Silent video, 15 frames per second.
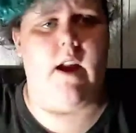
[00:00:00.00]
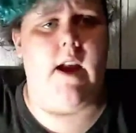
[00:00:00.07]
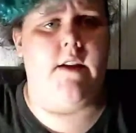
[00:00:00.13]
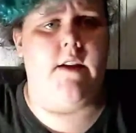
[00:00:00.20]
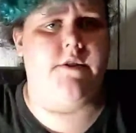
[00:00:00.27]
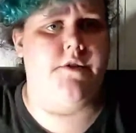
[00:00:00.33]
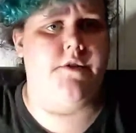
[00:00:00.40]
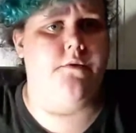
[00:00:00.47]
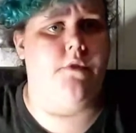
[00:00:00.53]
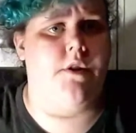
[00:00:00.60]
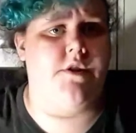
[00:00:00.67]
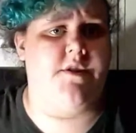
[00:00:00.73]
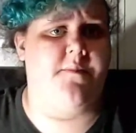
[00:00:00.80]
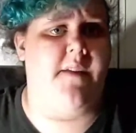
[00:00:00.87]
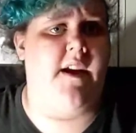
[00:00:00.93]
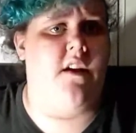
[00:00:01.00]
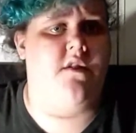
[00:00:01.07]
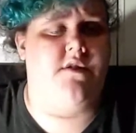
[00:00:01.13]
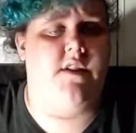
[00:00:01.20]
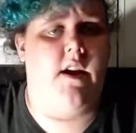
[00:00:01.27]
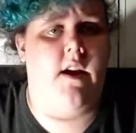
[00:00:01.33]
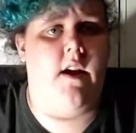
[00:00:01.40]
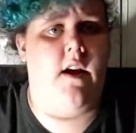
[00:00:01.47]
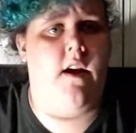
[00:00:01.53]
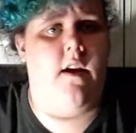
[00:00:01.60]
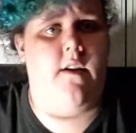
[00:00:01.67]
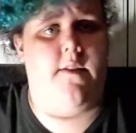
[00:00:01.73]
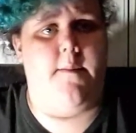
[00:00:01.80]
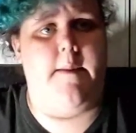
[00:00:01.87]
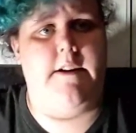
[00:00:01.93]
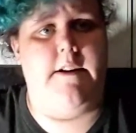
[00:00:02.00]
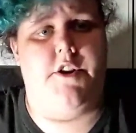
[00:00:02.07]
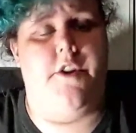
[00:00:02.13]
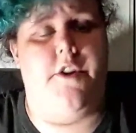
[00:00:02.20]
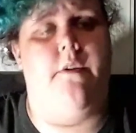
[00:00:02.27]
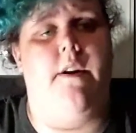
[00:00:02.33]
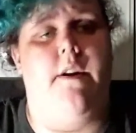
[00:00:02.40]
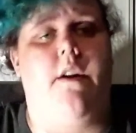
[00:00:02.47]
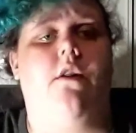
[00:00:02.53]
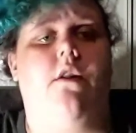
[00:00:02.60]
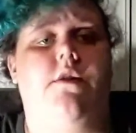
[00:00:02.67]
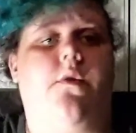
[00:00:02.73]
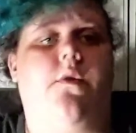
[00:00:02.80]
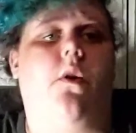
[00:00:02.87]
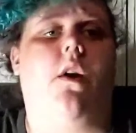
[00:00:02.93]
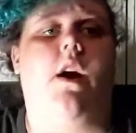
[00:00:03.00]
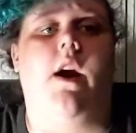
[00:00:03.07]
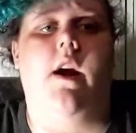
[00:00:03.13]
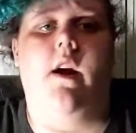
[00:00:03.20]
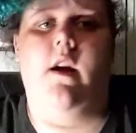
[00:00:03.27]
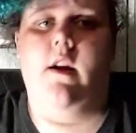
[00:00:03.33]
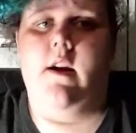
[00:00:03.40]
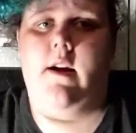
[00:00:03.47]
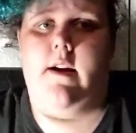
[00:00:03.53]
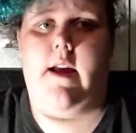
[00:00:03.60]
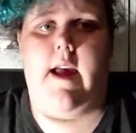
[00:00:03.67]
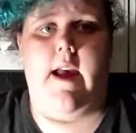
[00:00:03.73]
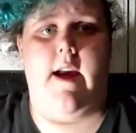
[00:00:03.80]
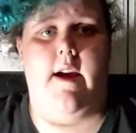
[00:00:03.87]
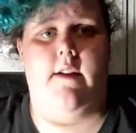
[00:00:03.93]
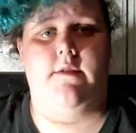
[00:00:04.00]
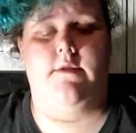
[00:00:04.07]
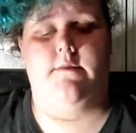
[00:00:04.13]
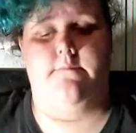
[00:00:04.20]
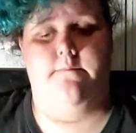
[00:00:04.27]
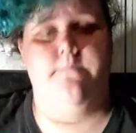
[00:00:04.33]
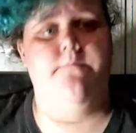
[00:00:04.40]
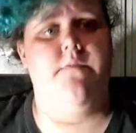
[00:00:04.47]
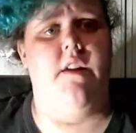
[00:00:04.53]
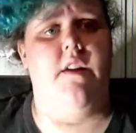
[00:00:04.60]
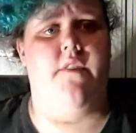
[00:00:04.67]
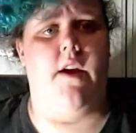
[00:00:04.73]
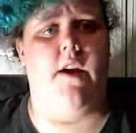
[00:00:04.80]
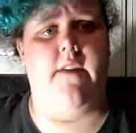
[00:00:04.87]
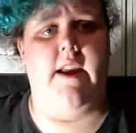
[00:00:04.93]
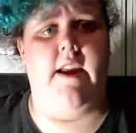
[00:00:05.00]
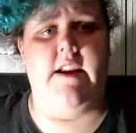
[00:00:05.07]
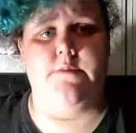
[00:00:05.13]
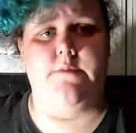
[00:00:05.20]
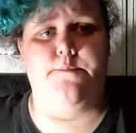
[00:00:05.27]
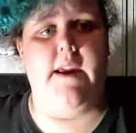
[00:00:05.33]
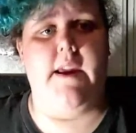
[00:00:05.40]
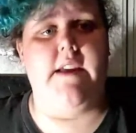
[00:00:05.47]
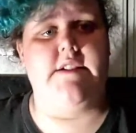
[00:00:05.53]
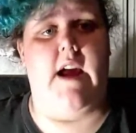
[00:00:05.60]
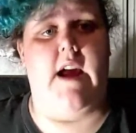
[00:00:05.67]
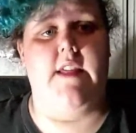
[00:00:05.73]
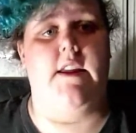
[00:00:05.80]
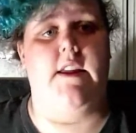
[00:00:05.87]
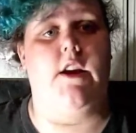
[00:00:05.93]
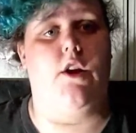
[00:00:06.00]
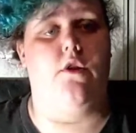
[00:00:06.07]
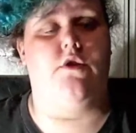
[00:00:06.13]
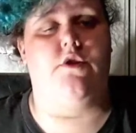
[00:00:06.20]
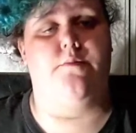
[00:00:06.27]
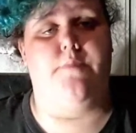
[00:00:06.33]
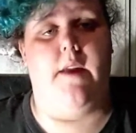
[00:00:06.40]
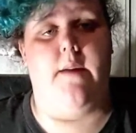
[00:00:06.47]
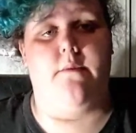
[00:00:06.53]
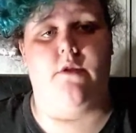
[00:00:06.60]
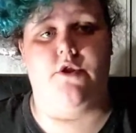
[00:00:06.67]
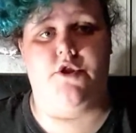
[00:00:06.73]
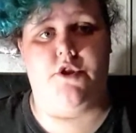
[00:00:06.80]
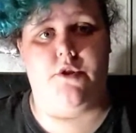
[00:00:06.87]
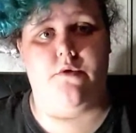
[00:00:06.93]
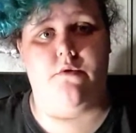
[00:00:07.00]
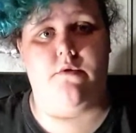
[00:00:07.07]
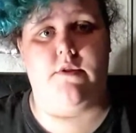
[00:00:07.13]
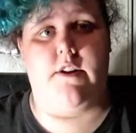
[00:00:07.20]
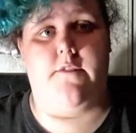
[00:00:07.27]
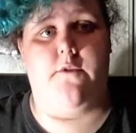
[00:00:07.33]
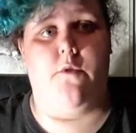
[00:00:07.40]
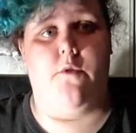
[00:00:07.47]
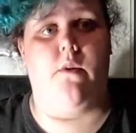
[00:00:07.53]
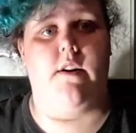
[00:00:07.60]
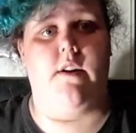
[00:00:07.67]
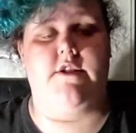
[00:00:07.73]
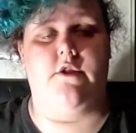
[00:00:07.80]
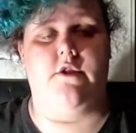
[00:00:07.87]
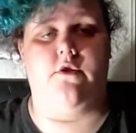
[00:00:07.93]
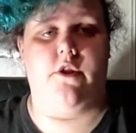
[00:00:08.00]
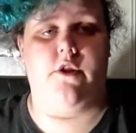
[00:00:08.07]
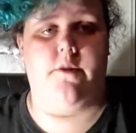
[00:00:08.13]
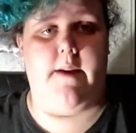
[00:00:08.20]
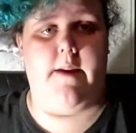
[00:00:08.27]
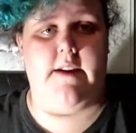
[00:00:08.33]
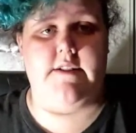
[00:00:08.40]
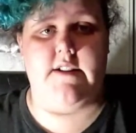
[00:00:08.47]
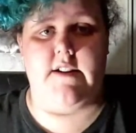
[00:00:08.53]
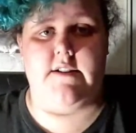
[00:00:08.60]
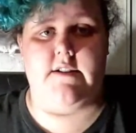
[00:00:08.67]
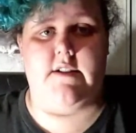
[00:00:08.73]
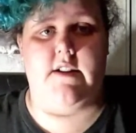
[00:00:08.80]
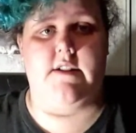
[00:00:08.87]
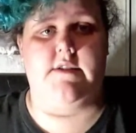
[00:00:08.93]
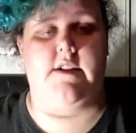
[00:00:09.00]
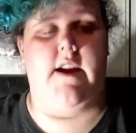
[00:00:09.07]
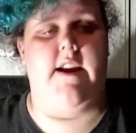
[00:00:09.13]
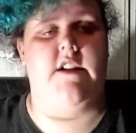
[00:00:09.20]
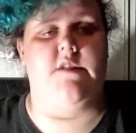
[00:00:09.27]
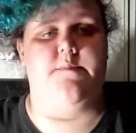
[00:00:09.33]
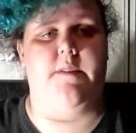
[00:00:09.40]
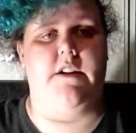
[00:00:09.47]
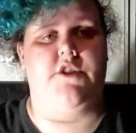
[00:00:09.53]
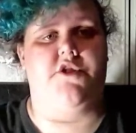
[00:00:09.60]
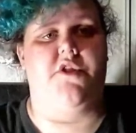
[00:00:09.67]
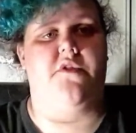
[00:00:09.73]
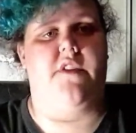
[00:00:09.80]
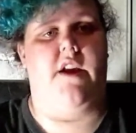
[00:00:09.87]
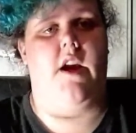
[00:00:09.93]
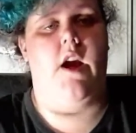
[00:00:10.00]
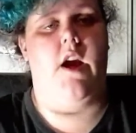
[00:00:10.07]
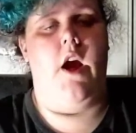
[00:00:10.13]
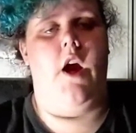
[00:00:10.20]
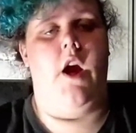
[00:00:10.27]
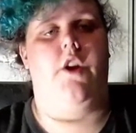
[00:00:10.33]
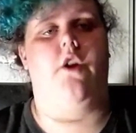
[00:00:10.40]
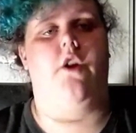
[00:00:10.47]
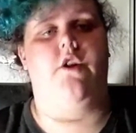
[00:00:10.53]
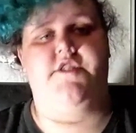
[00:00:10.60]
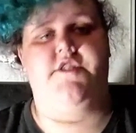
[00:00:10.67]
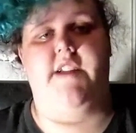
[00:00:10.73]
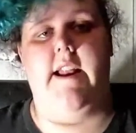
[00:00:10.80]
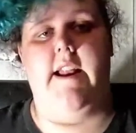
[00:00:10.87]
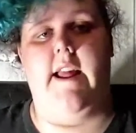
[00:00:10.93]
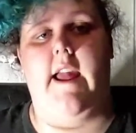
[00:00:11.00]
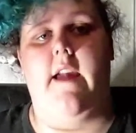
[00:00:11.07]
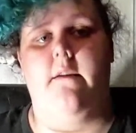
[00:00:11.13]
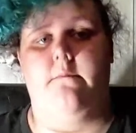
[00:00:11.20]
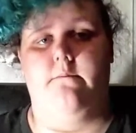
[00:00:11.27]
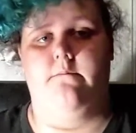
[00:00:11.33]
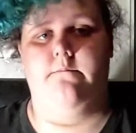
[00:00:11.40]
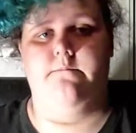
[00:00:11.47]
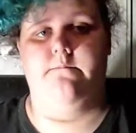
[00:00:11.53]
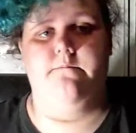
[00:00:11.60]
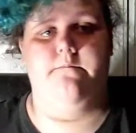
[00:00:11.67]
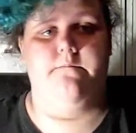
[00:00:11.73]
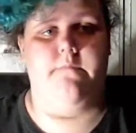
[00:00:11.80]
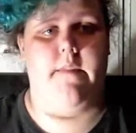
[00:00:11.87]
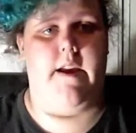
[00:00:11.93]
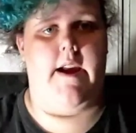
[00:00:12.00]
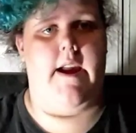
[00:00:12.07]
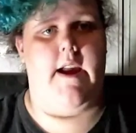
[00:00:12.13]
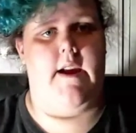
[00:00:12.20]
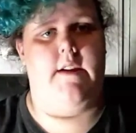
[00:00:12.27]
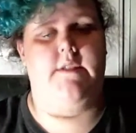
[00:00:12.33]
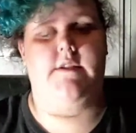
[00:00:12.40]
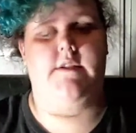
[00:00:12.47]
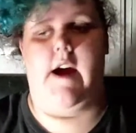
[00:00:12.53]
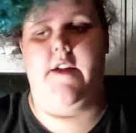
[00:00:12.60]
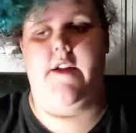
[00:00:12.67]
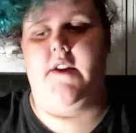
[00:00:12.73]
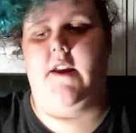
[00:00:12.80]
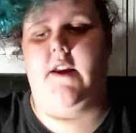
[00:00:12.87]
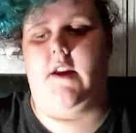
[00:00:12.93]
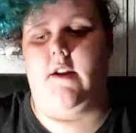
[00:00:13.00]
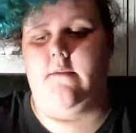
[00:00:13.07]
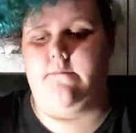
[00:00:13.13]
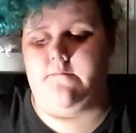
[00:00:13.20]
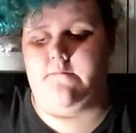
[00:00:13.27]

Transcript: and to learn something else, the major you're going to college for. And if you have A's and B's, I think you should be able to choose if you want to still learn the basics, because A's and B's show that you're understanding it. And I think